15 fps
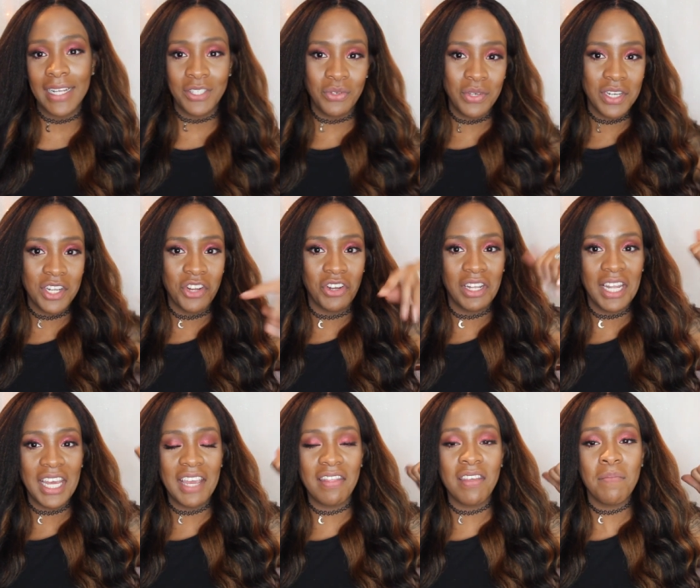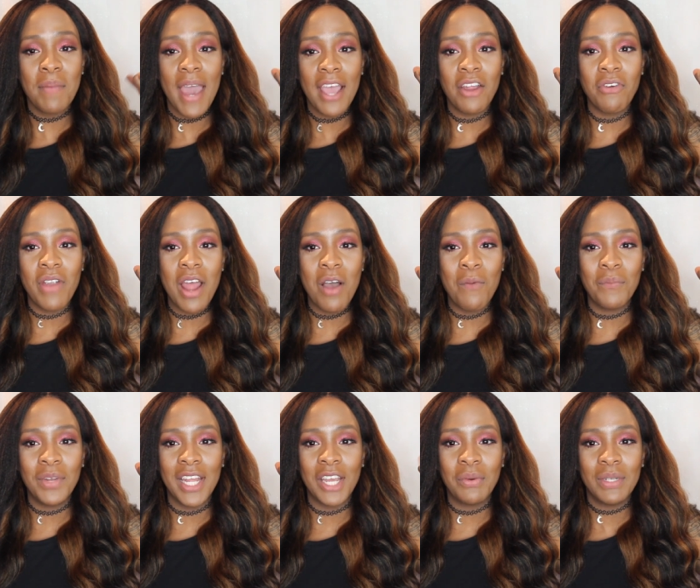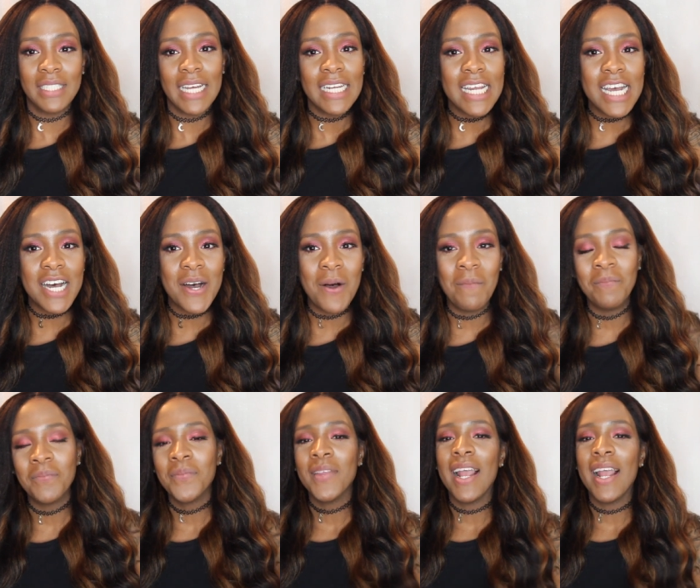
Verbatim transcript: As you can hear Lake in the background playing with Donnell.